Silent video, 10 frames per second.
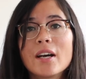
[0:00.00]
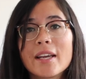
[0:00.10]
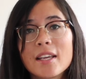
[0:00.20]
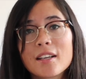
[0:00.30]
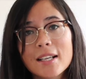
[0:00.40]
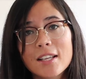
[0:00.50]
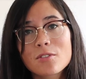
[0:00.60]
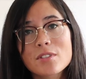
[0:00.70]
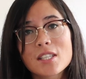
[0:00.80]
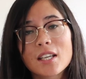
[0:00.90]
I
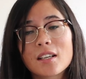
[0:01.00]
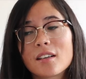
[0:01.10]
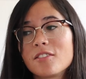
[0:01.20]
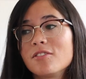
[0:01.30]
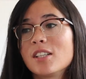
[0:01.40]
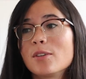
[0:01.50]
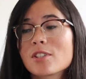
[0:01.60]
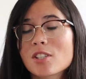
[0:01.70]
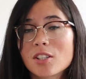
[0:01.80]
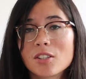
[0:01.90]
cannot sing. I really
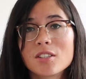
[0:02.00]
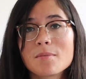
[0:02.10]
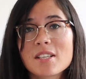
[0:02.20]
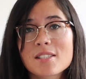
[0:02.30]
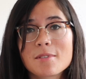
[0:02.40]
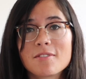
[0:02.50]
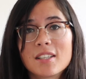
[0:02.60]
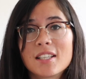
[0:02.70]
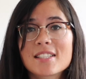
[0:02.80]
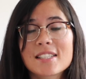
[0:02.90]
wish I could. It makes me
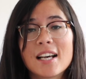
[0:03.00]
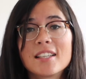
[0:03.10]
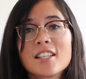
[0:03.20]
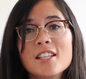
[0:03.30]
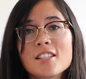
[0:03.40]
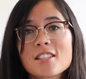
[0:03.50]
really sad.